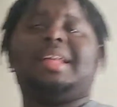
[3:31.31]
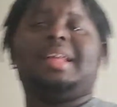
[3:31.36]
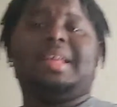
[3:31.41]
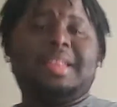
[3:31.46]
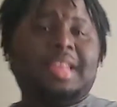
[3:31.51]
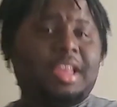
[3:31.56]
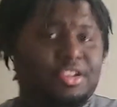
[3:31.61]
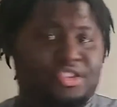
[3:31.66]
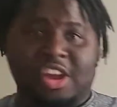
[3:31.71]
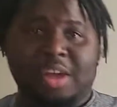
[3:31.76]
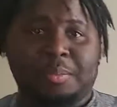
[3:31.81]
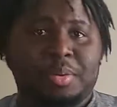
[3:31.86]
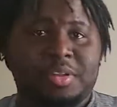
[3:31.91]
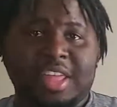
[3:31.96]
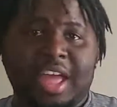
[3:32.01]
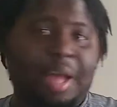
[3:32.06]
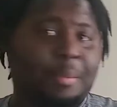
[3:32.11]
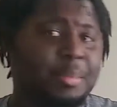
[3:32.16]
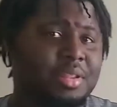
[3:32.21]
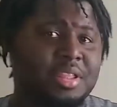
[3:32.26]
They're strippers.
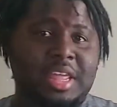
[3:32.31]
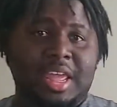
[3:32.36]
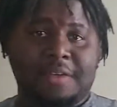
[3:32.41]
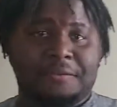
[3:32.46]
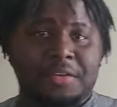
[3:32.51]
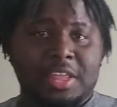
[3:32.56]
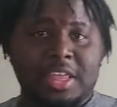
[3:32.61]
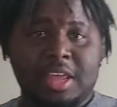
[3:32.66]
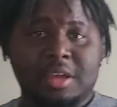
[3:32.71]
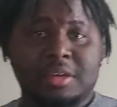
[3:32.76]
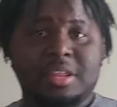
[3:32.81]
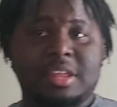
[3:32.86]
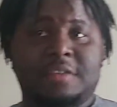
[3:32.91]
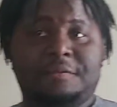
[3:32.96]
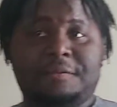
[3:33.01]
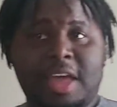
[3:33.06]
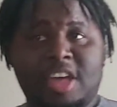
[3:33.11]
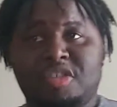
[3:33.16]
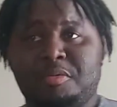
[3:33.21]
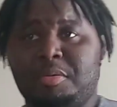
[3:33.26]
I've been saying for years that the
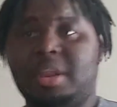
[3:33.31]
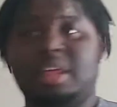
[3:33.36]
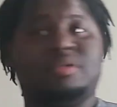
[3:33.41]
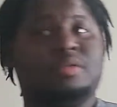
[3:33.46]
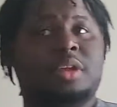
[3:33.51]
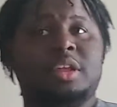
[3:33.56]
Fashion Police were